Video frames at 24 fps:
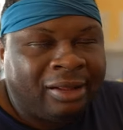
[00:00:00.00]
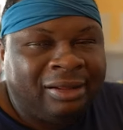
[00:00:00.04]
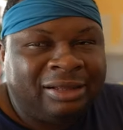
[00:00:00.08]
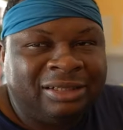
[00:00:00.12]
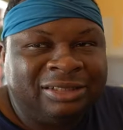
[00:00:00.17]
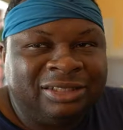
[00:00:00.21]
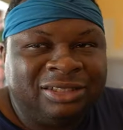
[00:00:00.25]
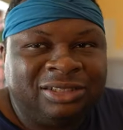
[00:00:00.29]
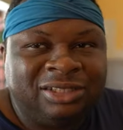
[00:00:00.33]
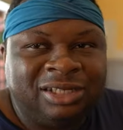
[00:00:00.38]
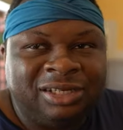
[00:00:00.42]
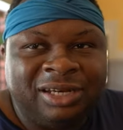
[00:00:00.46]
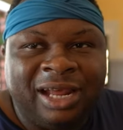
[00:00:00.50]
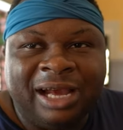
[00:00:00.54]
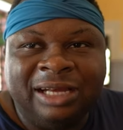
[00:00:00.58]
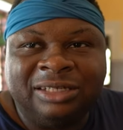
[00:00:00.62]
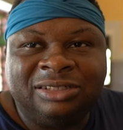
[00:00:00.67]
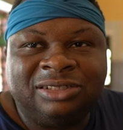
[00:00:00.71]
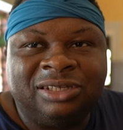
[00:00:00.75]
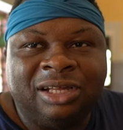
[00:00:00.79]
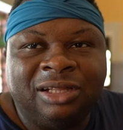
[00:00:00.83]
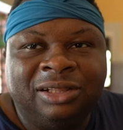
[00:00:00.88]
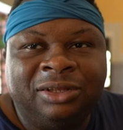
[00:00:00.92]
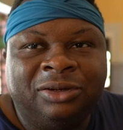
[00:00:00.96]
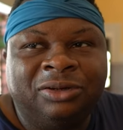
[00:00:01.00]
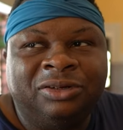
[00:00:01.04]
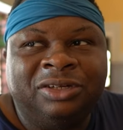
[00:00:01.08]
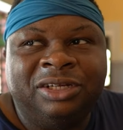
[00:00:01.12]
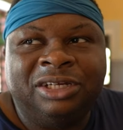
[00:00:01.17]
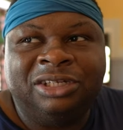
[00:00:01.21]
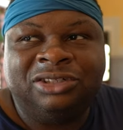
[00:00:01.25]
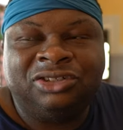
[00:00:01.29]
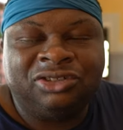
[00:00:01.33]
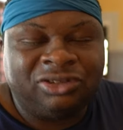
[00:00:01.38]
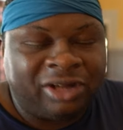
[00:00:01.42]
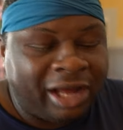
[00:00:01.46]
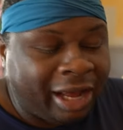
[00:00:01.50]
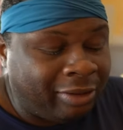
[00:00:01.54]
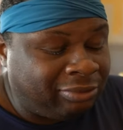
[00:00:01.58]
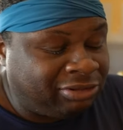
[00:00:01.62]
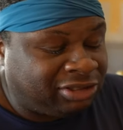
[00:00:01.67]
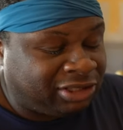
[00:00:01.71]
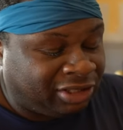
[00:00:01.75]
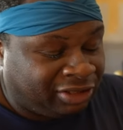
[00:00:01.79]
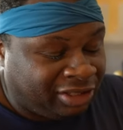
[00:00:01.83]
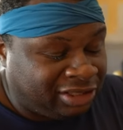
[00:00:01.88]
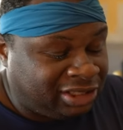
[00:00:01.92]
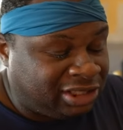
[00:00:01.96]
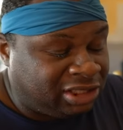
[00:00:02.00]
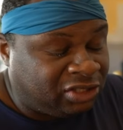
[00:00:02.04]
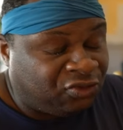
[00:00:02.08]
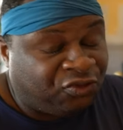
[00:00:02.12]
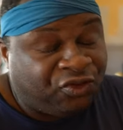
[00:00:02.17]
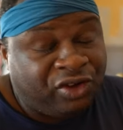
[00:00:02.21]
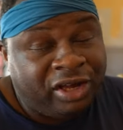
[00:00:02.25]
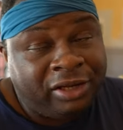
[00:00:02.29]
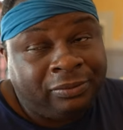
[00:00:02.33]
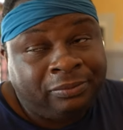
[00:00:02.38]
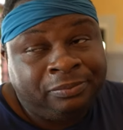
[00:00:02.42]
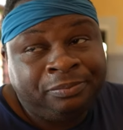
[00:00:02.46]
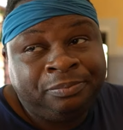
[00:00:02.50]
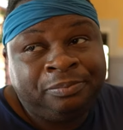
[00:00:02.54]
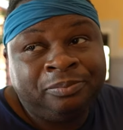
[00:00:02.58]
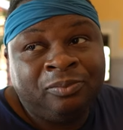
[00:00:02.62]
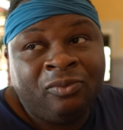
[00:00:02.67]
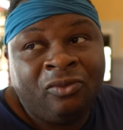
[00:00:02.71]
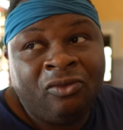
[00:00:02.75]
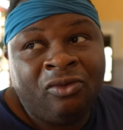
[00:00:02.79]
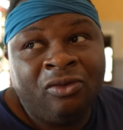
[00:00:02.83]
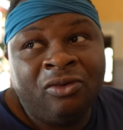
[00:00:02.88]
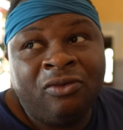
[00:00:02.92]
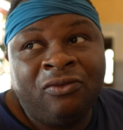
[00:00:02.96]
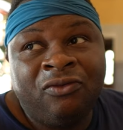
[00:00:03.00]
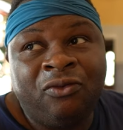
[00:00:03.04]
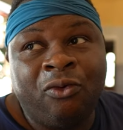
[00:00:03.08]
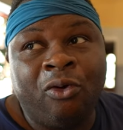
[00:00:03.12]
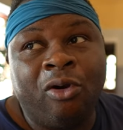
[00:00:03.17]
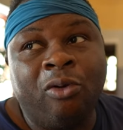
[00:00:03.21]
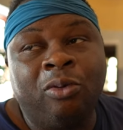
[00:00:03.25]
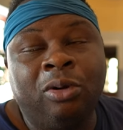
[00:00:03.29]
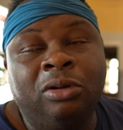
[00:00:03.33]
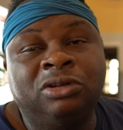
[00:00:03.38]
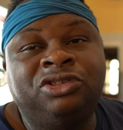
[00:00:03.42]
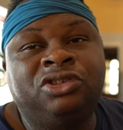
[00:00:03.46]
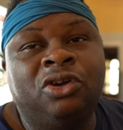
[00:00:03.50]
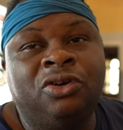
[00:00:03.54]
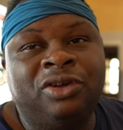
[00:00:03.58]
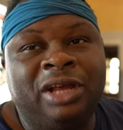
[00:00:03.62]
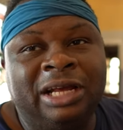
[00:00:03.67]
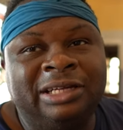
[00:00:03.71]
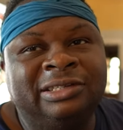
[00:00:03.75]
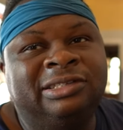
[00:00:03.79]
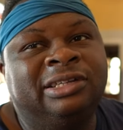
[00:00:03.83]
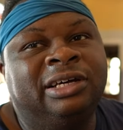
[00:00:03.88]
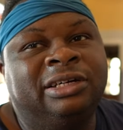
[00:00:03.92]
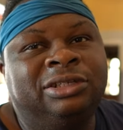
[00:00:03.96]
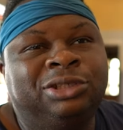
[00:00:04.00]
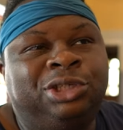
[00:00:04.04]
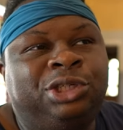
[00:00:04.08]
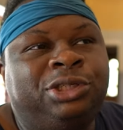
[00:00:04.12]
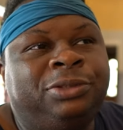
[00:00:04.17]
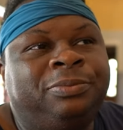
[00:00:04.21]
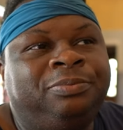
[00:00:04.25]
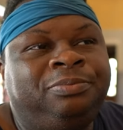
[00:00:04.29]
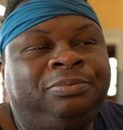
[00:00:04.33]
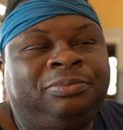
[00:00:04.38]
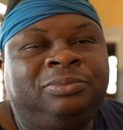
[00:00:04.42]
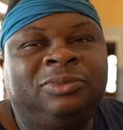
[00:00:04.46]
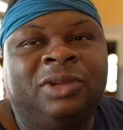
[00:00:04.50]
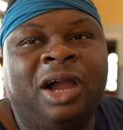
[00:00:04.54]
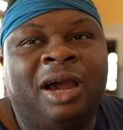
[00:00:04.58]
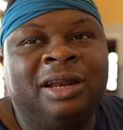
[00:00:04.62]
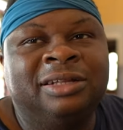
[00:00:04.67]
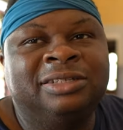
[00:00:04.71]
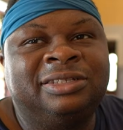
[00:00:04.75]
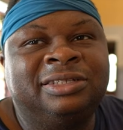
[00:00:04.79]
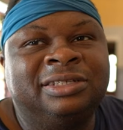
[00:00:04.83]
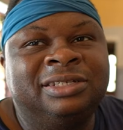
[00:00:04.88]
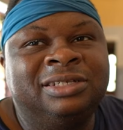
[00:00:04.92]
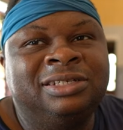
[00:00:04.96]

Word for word: This is a nice little dish. I would say this is fit for a World Showcase lunch, honestly.